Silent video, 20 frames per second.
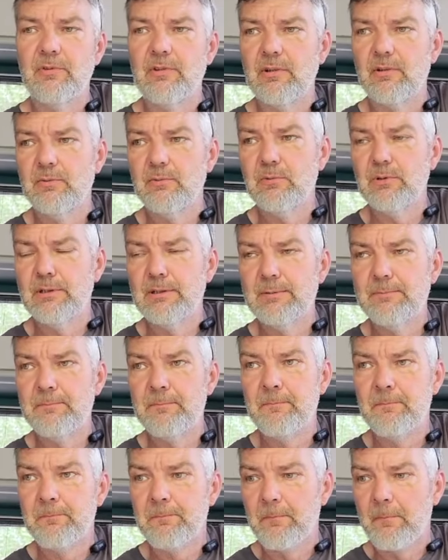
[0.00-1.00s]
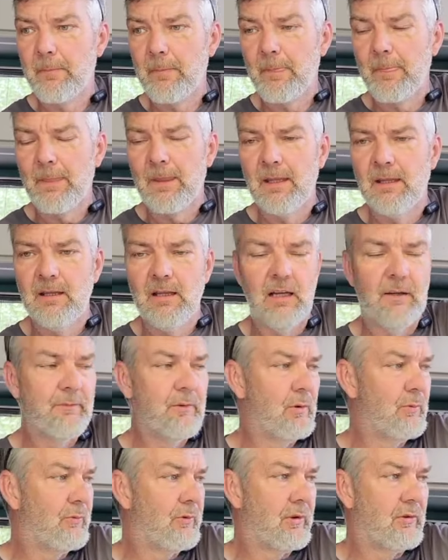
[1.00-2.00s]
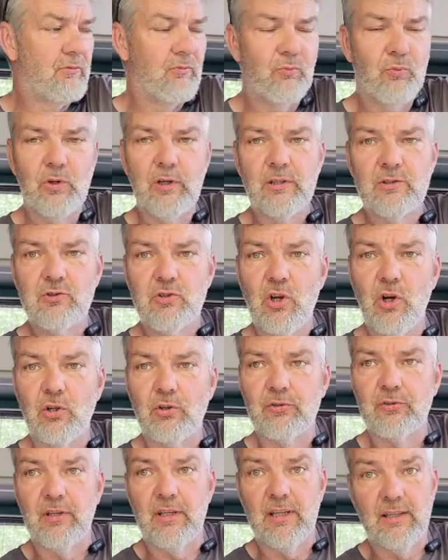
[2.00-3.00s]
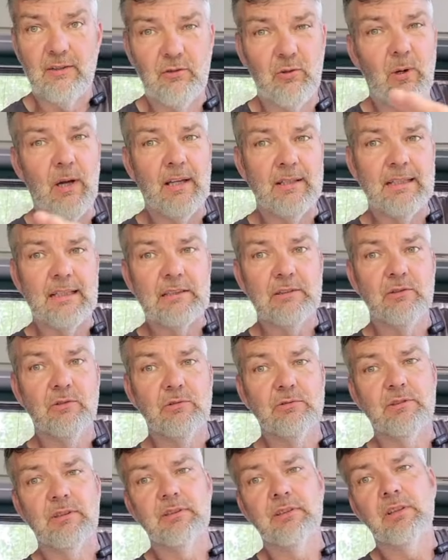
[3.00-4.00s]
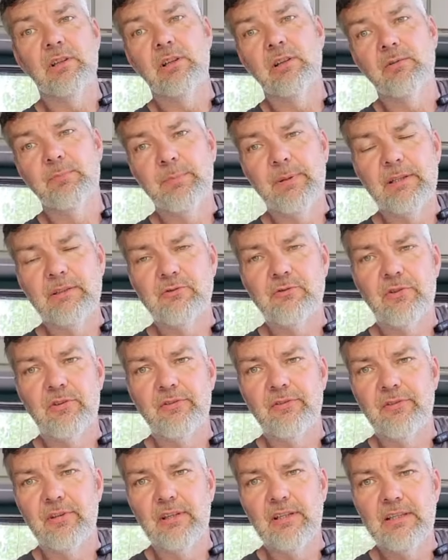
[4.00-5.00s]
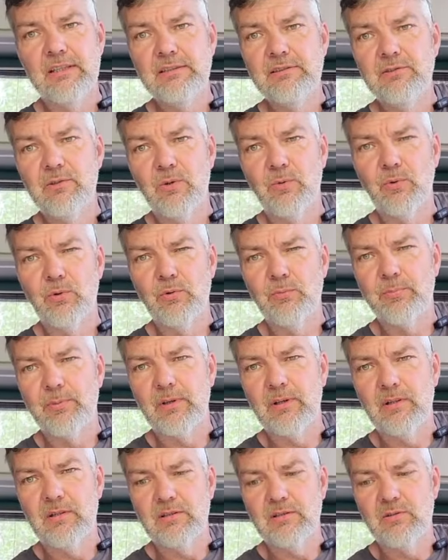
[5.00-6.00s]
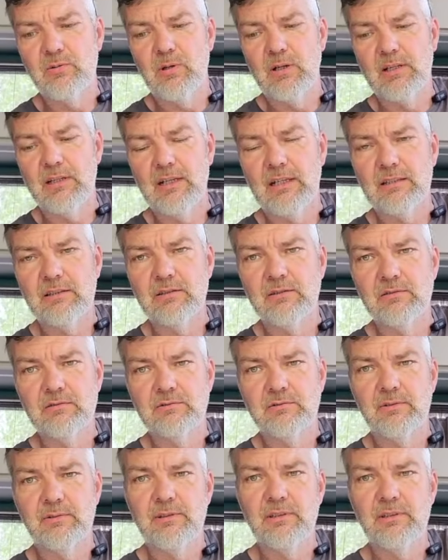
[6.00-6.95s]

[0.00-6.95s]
So I've used the rear chocks. It is quite an angled, and a lot of pitches in Europe are quite angled.